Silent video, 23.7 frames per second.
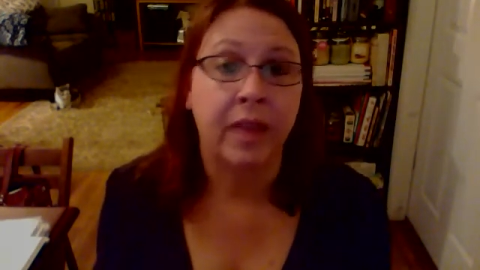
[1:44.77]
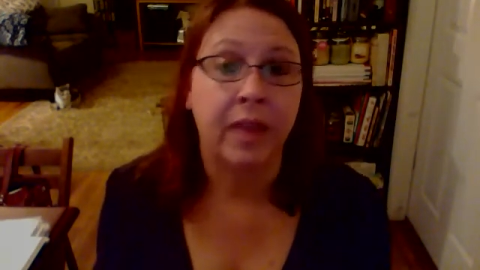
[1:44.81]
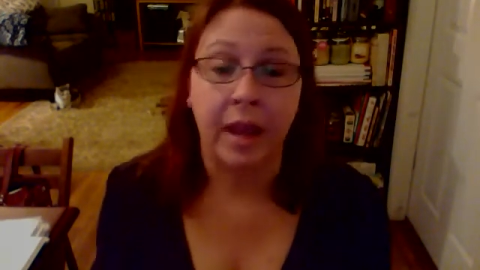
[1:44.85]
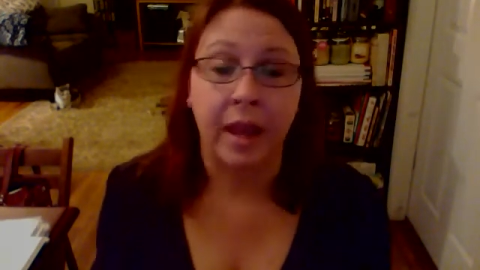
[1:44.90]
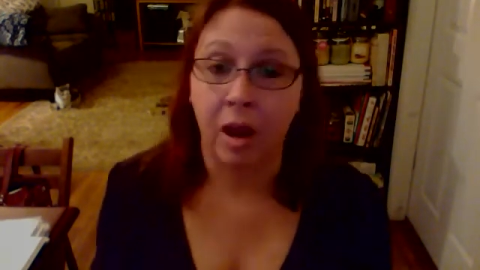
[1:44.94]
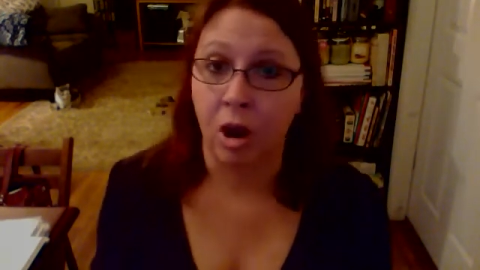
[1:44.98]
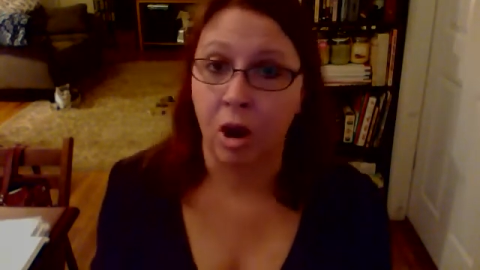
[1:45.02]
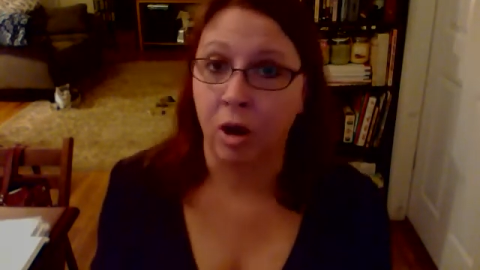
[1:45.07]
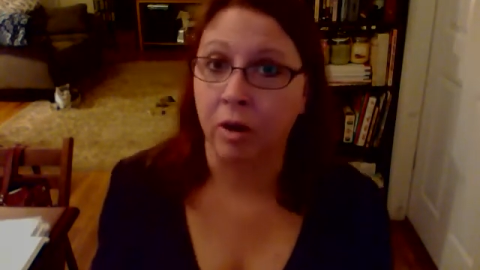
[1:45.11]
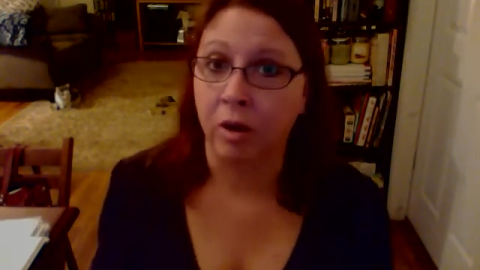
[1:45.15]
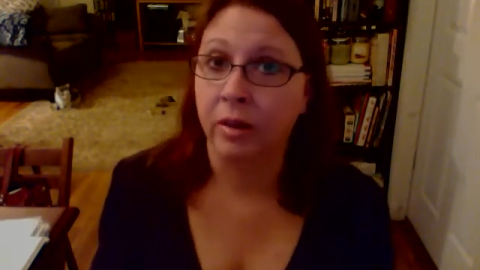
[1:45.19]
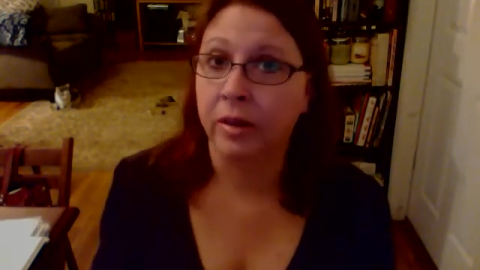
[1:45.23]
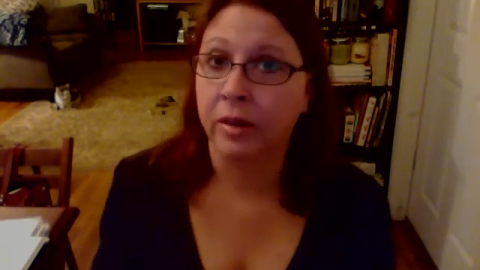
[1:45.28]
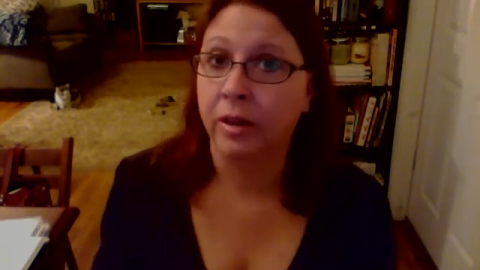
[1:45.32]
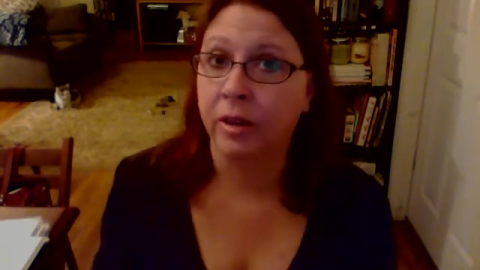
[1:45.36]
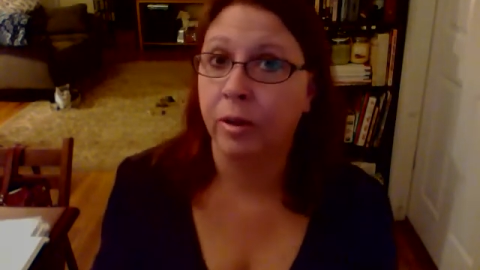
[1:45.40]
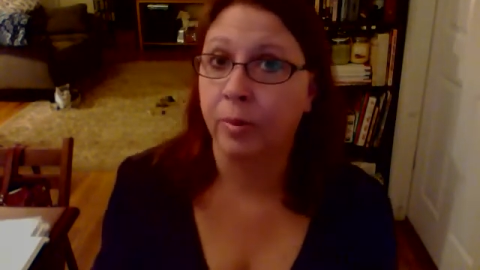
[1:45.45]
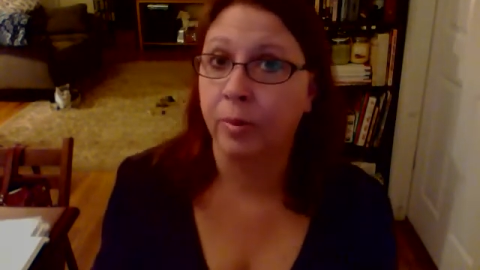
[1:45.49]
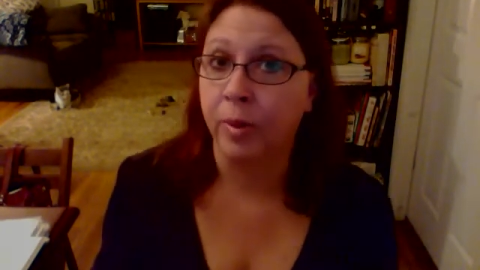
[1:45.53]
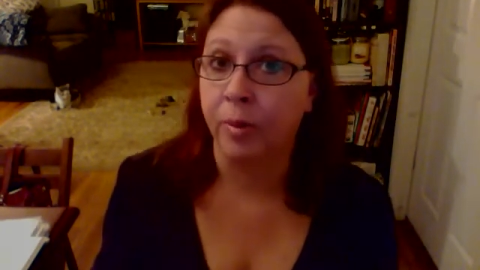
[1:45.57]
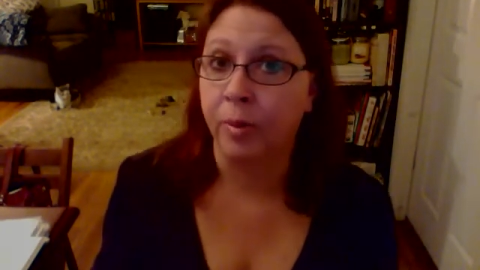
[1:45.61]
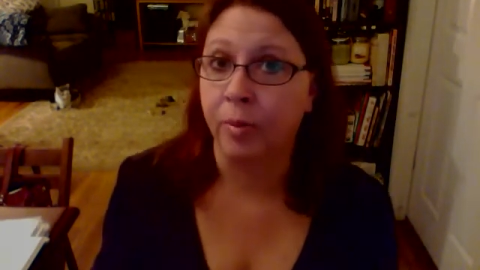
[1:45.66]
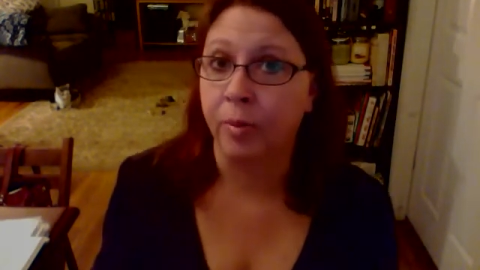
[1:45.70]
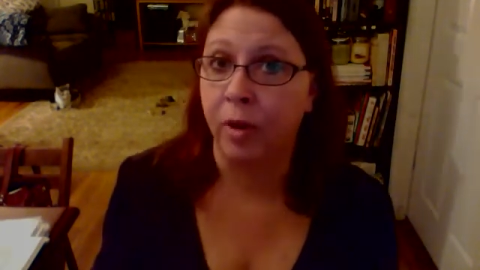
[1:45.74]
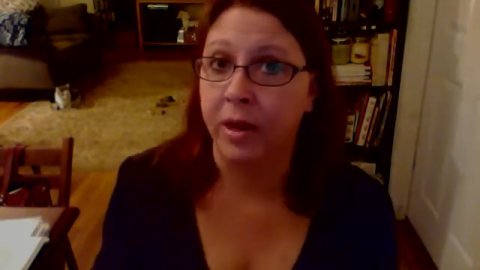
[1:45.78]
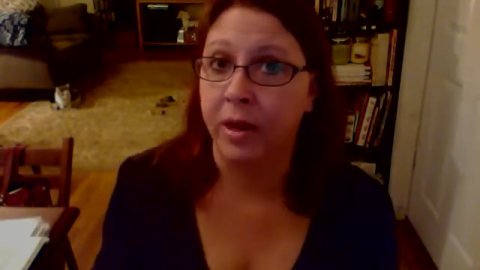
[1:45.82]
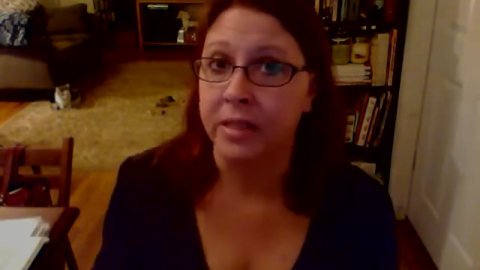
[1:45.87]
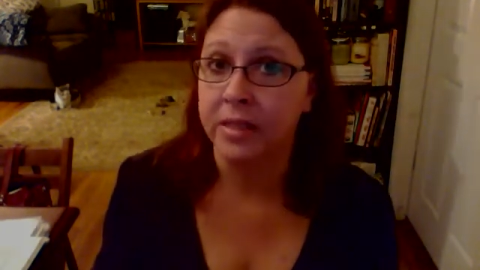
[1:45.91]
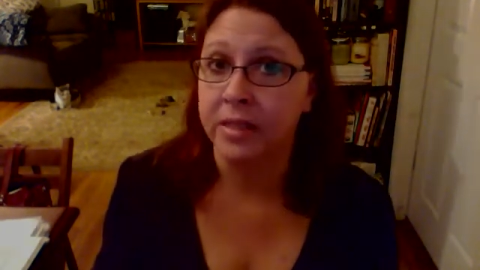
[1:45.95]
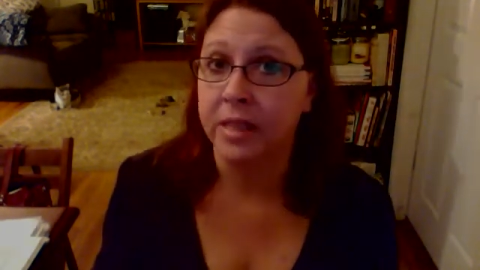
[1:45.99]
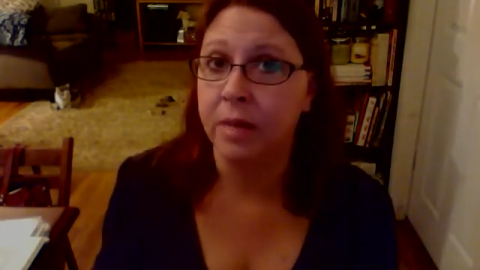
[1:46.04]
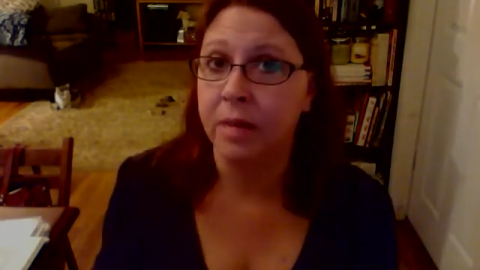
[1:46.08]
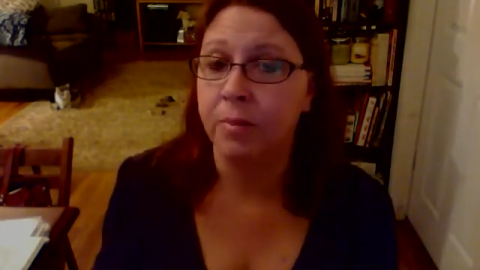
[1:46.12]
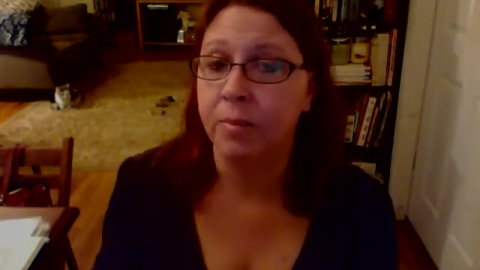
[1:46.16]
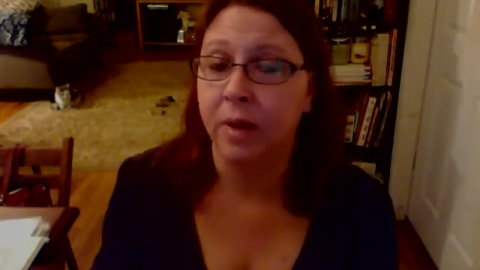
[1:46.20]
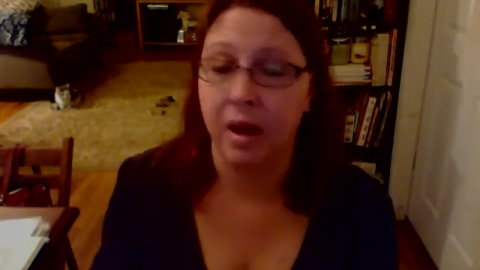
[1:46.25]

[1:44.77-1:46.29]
They are a little bit pricey,